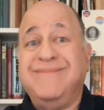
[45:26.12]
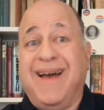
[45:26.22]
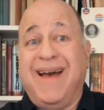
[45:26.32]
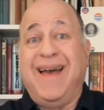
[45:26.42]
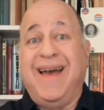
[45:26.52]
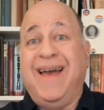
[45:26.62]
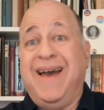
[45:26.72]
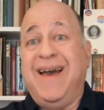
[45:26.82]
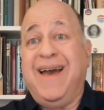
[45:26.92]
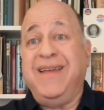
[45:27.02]

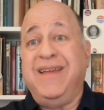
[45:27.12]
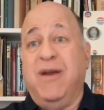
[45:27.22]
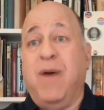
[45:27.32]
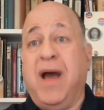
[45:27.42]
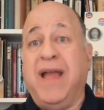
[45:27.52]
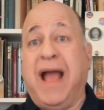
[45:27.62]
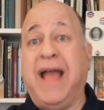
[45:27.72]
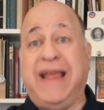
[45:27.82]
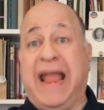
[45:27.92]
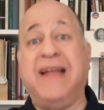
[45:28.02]

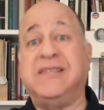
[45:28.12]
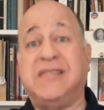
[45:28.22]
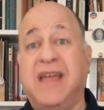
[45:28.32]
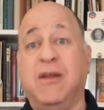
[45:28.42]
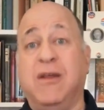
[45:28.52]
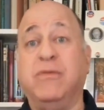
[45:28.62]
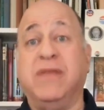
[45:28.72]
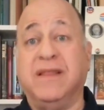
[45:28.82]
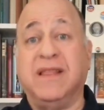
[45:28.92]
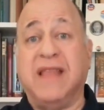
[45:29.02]
I can't say I don't
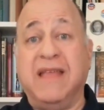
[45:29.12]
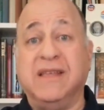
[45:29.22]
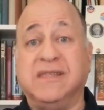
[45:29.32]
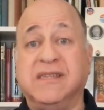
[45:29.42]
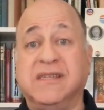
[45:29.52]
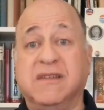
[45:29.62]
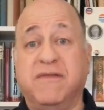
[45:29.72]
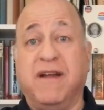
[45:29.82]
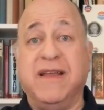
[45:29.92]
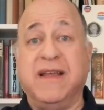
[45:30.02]
think that this is a
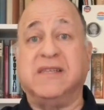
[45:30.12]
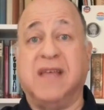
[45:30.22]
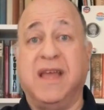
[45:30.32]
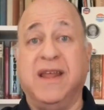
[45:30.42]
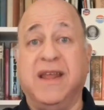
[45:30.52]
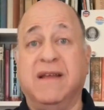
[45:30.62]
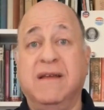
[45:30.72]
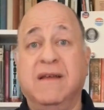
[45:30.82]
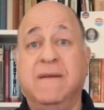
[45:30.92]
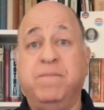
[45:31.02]
very exciting
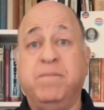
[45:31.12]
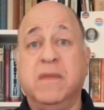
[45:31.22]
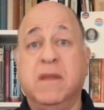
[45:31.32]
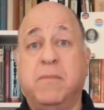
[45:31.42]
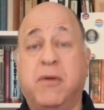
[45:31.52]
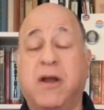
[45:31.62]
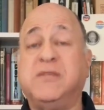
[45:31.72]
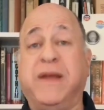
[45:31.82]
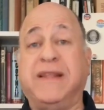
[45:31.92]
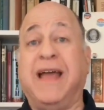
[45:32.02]

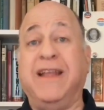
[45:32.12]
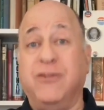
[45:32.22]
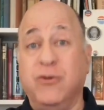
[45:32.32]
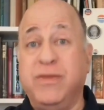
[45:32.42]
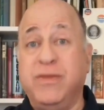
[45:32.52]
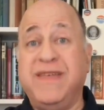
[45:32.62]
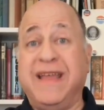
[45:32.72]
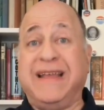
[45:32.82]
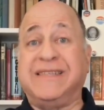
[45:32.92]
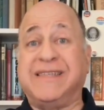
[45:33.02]
prospect. I do think
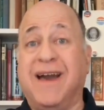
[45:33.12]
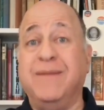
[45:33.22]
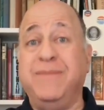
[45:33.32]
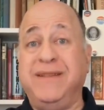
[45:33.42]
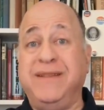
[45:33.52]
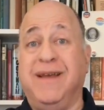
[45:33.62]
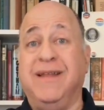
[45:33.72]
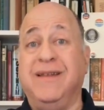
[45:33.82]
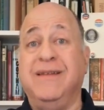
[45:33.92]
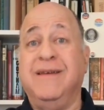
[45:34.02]
it's got to be
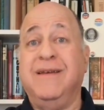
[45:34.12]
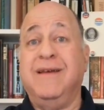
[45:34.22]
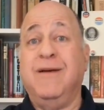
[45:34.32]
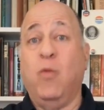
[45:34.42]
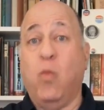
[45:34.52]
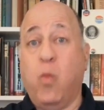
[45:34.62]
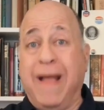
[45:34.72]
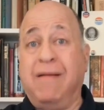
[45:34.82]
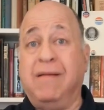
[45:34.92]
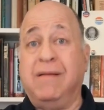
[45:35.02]
done
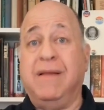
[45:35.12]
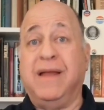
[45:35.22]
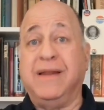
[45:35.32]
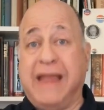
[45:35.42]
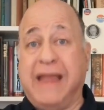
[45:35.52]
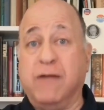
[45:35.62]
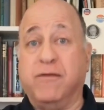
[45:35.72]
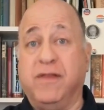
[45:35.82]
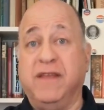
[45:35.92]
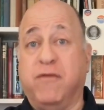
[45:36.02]
well and carefully.